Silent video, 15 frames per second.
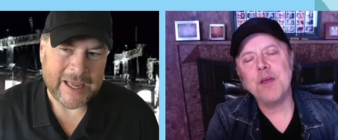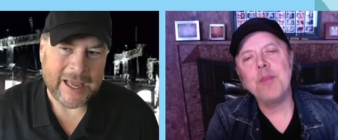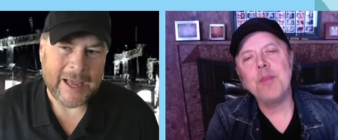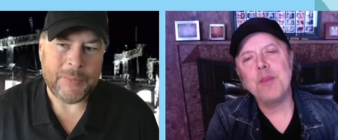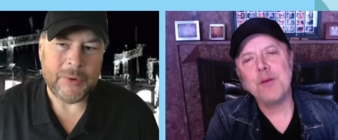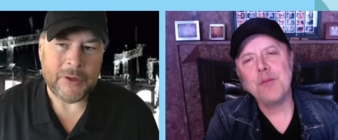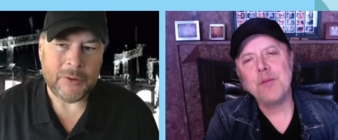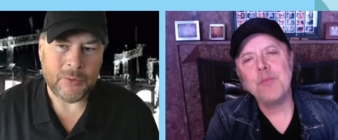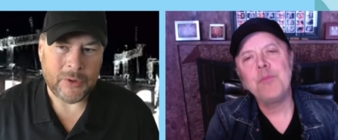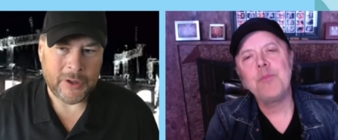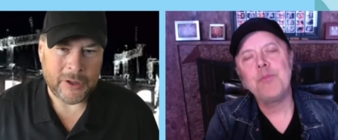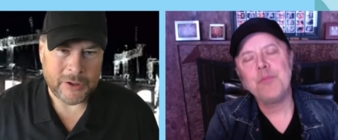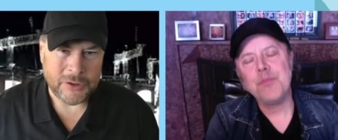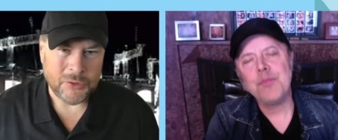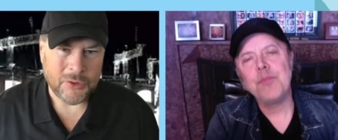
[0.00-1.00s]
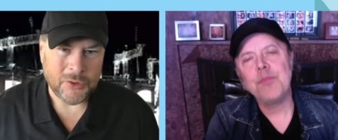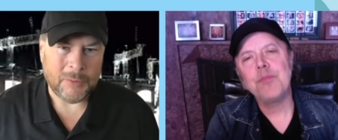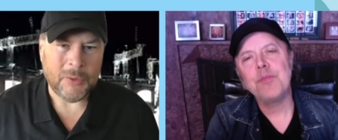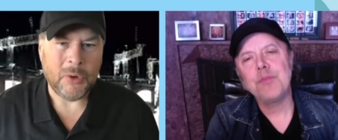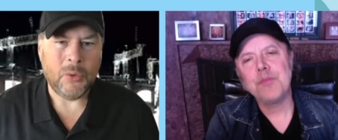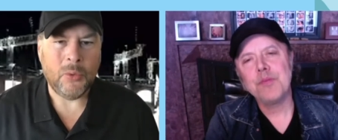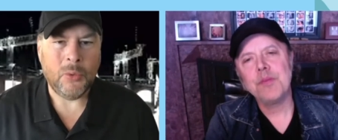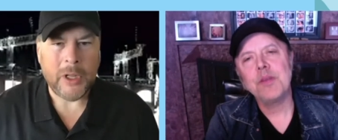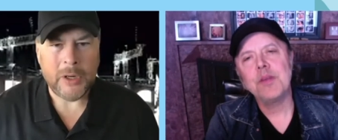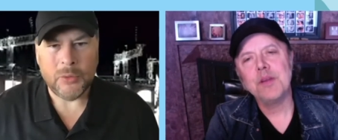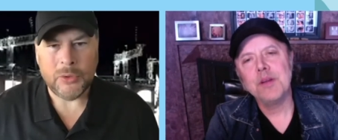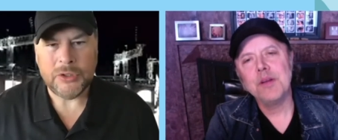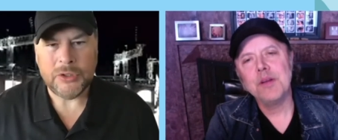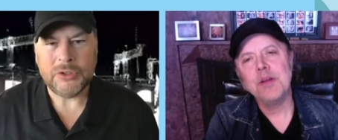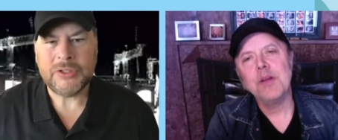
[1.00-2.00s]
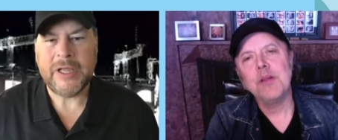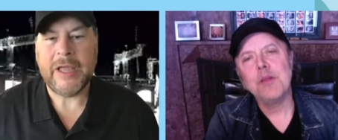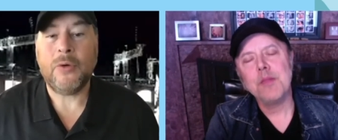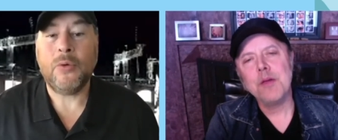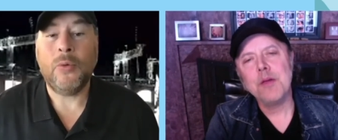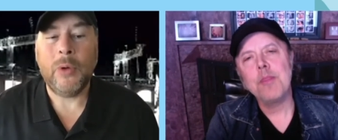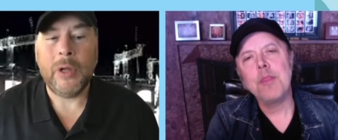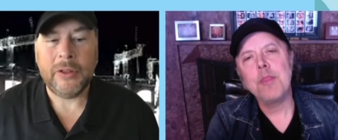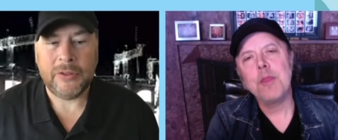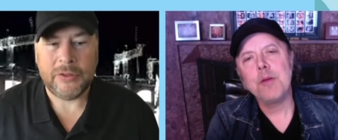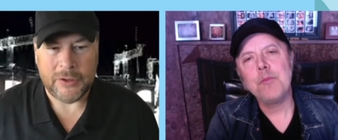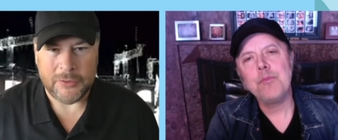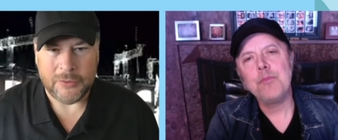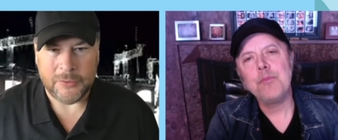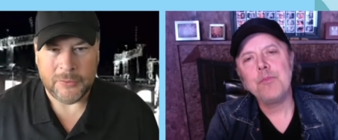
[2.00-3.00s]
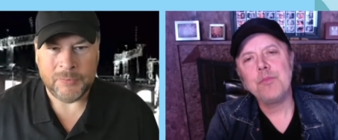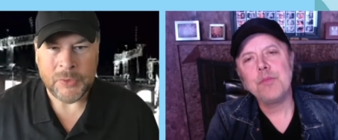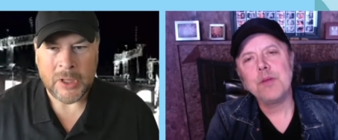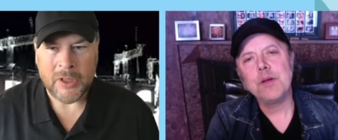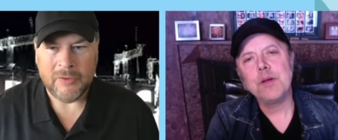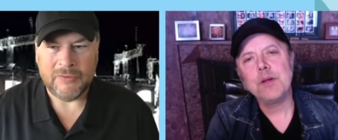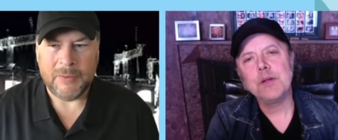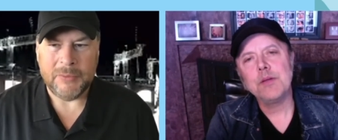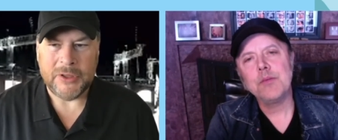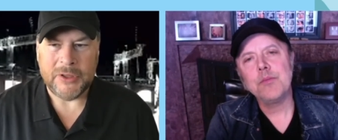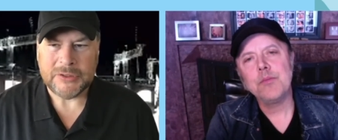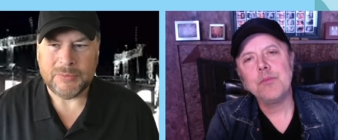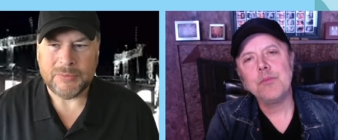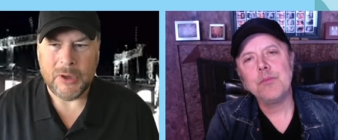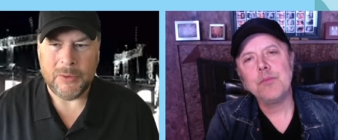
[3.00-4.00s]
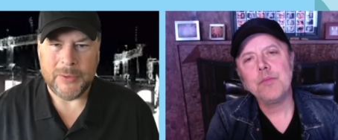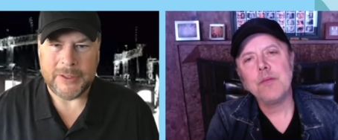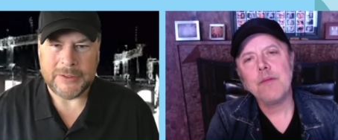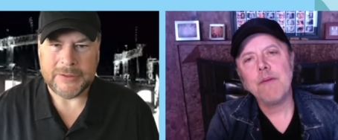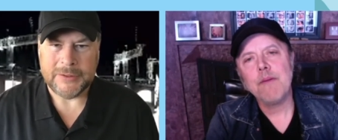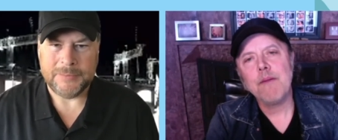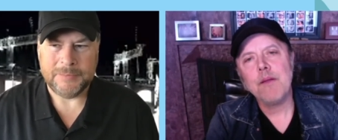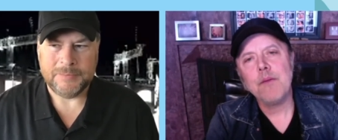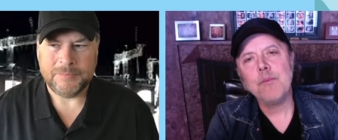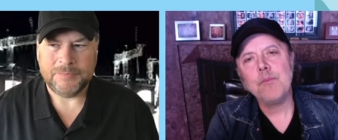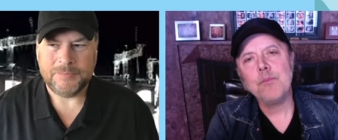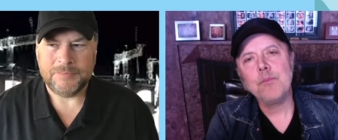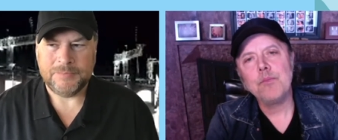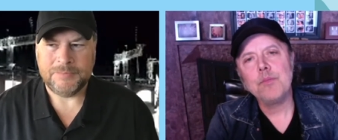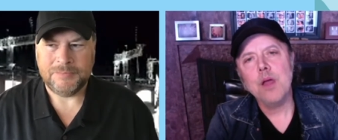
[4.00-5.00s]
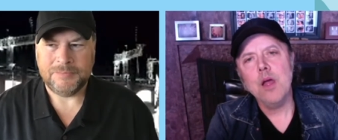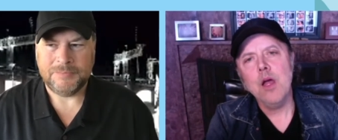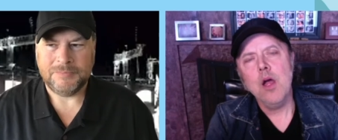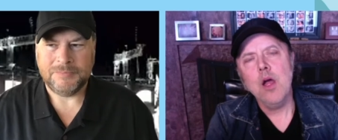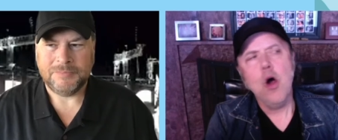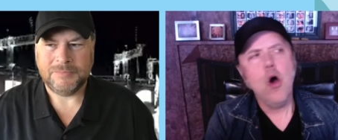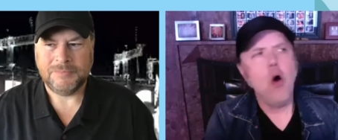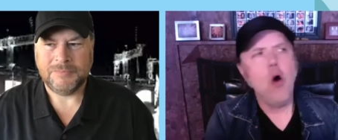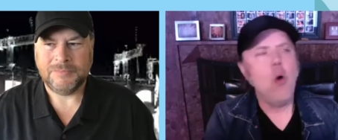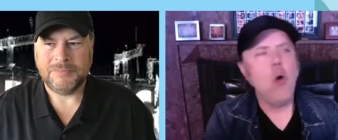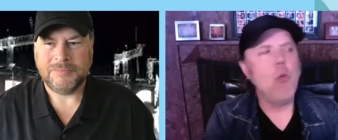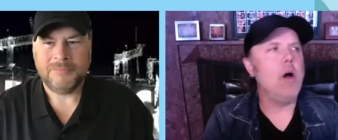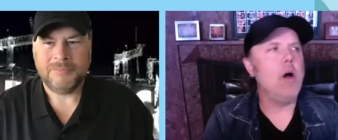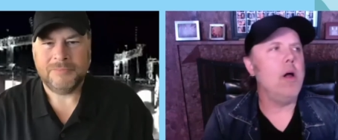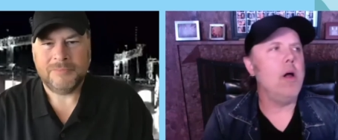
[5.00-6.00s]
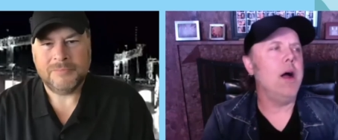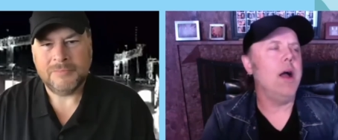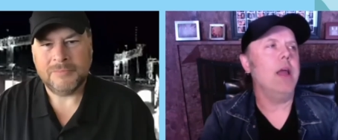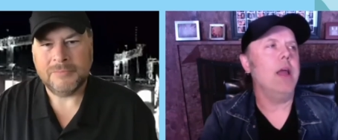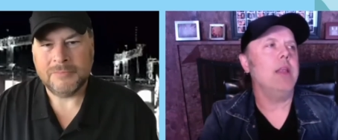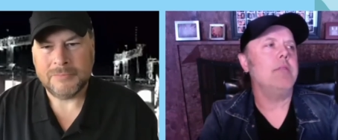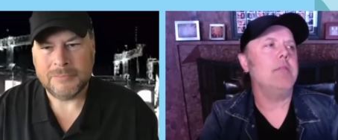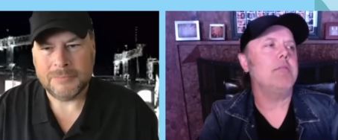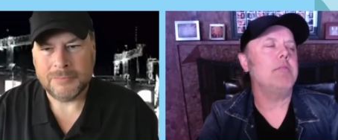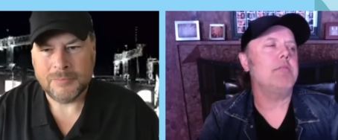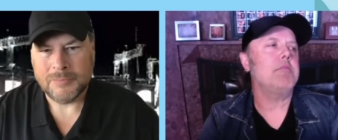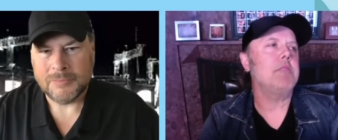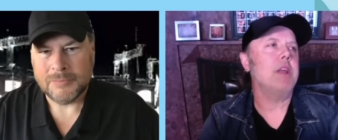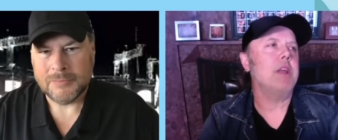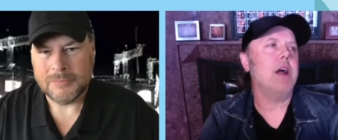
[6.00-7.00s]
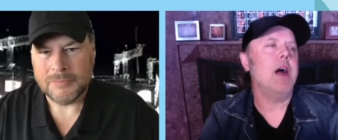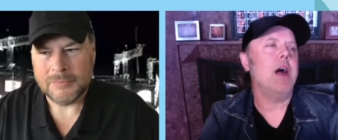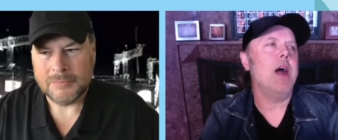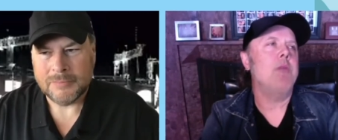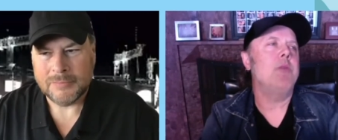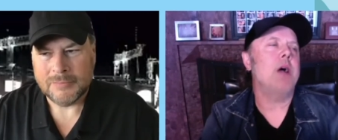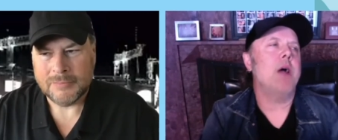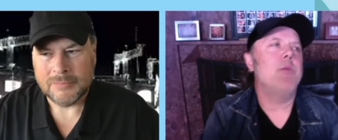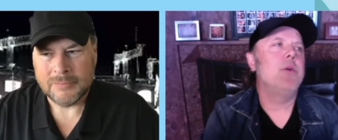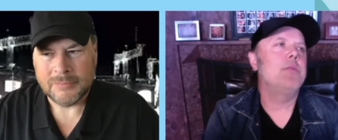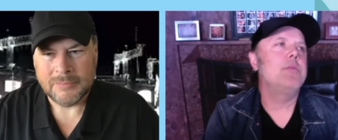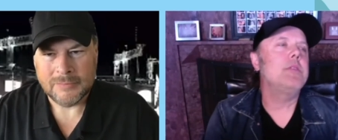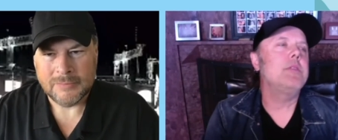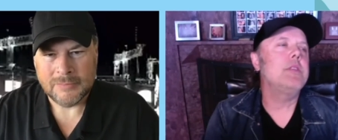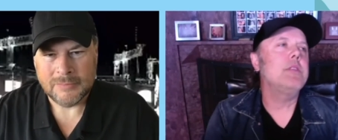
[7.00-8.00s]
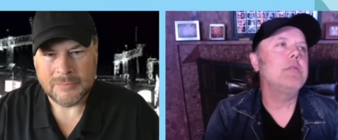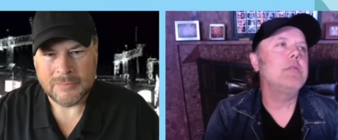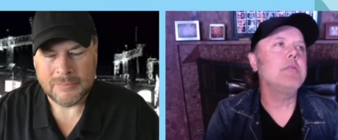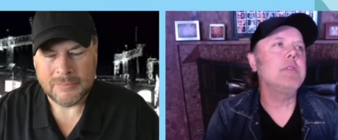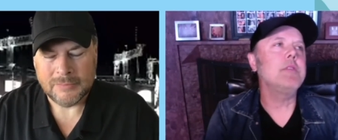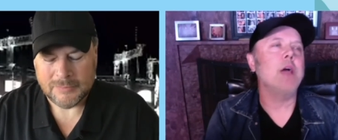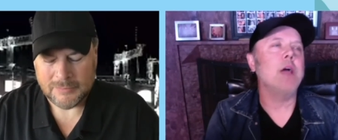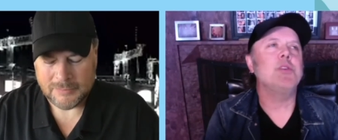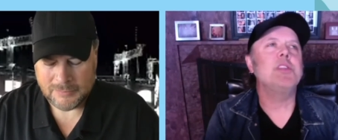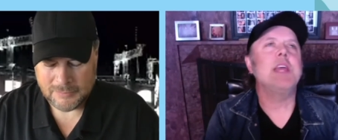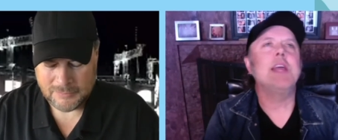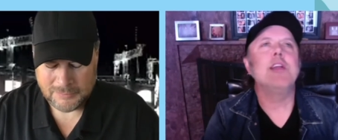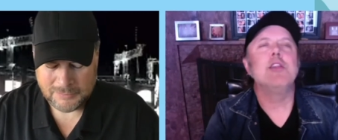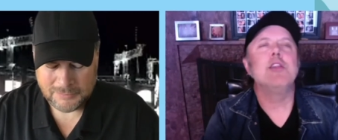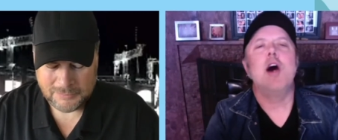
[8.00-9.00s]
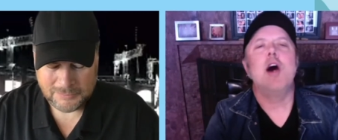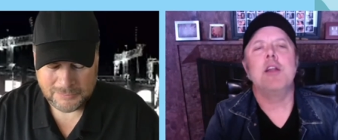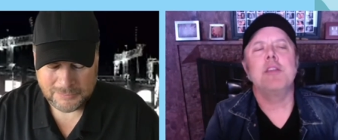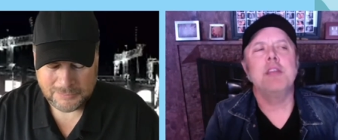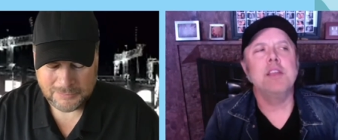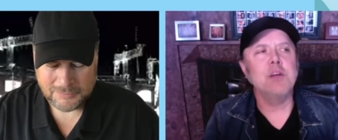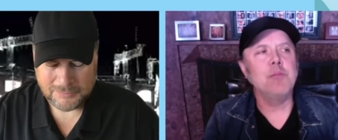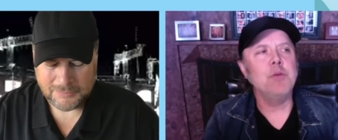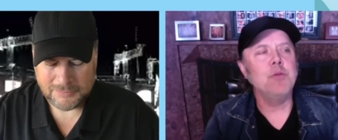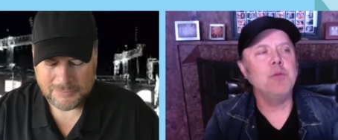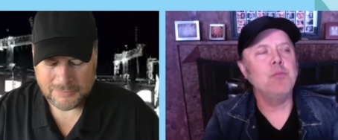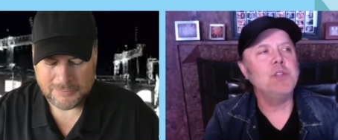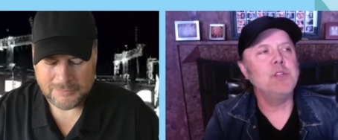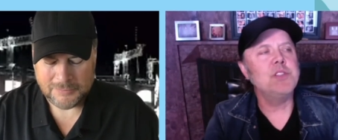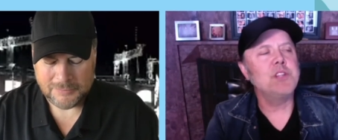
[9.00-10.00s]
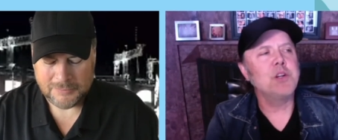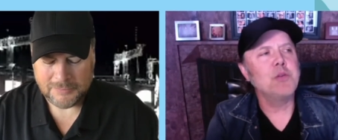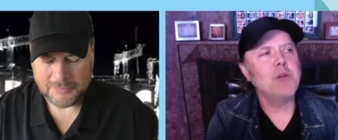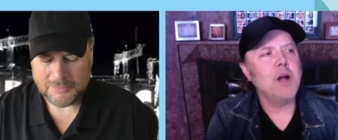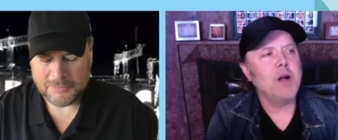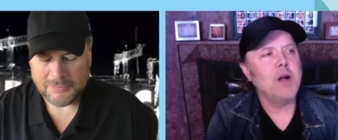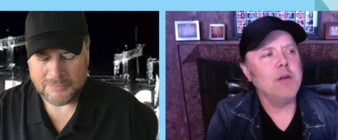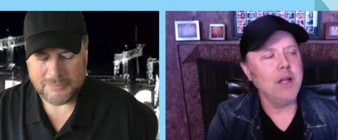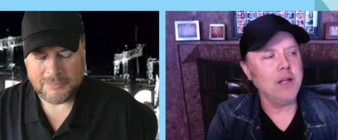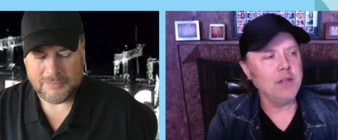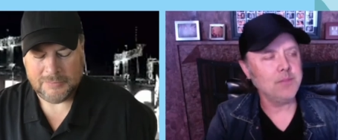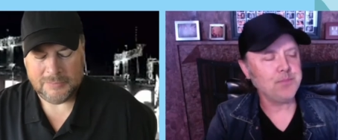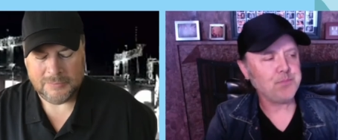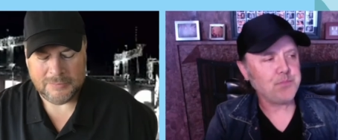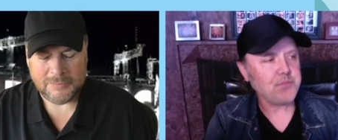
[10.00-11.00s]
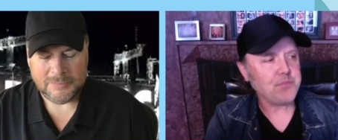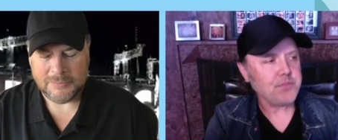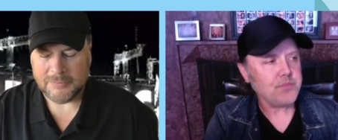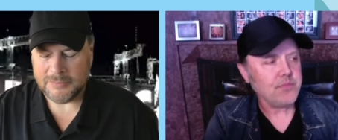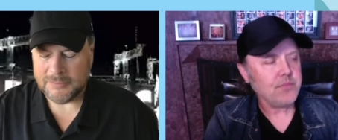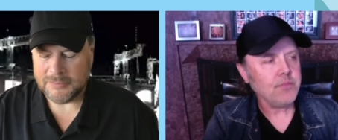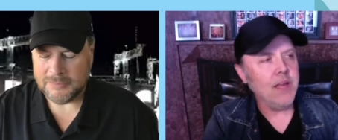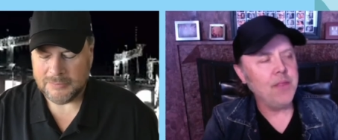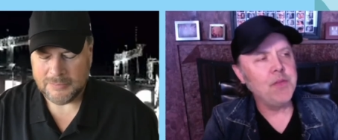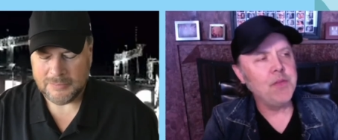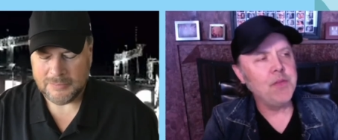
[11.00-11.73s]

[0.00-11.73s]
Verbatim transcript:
Speaker 1: has happened. We're in a new normal. What will you take with you from this moment?
Speaker 2: Well, I, I would, I would take a lot of things. I mean, we sit around at, at